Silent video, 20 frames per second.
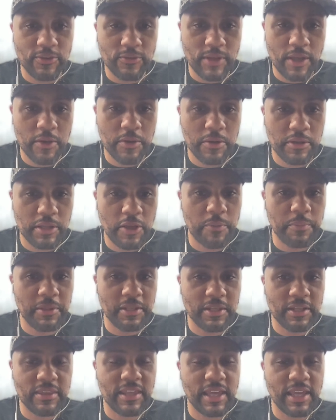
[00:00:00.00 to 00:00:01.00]
They'll, they'll be
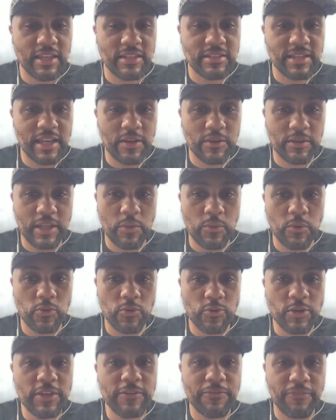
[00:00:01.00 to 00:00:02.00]
the things that, that will
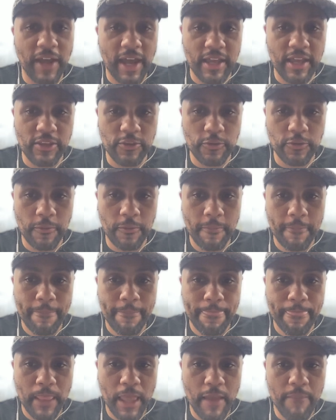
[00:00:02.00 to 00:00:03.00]
refine you
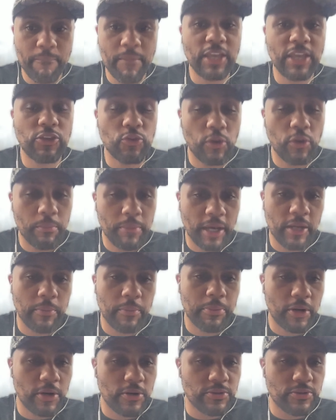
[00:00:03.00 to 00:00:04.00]
and make you a better
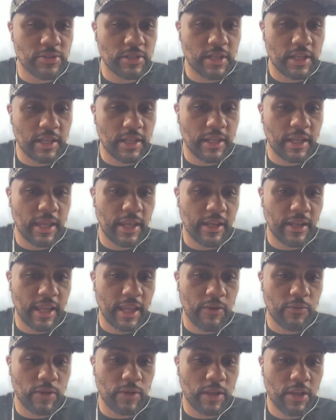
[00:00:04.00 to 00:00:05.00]
person and,
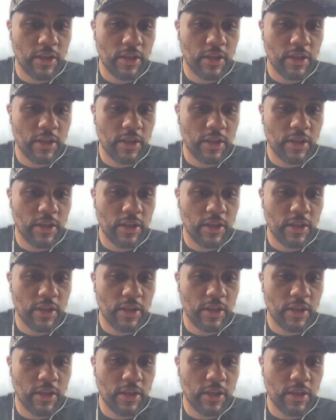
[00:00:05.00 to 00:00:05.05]
and